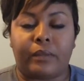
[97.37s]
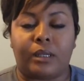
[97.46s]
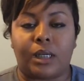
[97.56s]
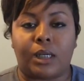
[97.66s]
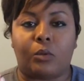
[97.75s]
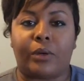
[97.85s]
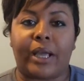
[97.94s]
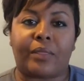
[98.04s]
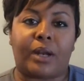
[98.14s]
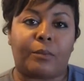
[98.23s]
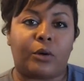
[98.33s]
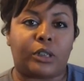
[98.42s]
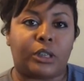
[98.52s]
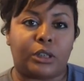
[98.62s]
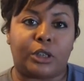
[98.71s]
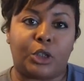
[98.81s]
the wig that I'm going
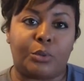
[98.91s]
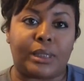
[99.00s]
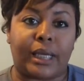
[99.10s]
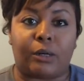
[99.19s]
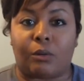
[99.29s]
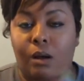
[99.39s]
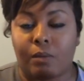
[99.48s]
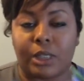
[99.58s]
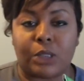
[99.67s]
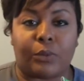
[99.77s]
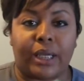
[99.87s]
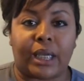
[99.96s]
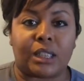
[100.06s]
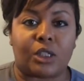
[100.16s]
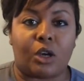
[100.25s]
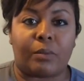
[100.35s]
to use later on this week
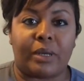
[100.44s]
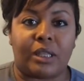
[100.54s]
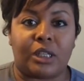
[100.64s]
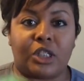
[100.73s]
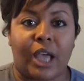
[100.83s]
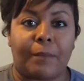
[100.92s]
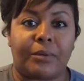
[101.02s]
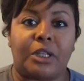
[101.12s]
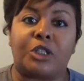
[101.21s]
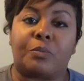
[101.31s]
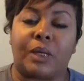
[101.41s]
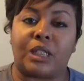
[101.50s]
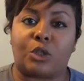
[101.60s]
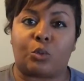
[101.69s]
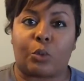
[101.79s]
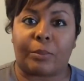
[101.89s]
is going to be the Japanese Mesh
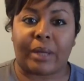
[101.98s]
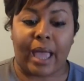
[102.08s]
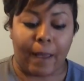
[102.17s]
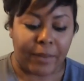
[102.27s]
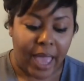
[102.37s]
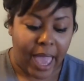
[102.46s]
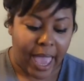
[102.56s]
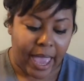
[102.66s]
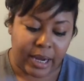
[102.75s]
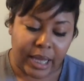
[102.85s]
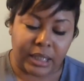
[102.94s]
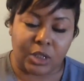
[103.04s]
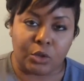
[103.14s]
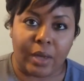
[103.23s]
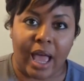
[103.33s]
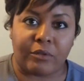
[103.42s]
Swim Cap. And I
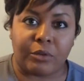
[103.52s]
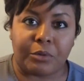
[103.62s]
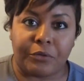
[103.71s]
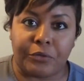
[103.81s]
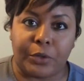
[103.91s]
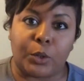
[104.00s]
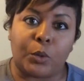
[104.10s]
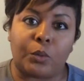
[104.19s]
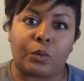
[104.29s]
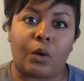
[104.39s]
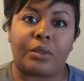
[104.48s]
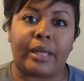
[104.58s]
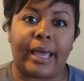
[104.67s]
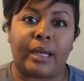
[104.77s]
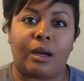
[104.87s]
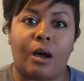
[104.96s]
do have a review on
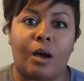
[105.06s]
that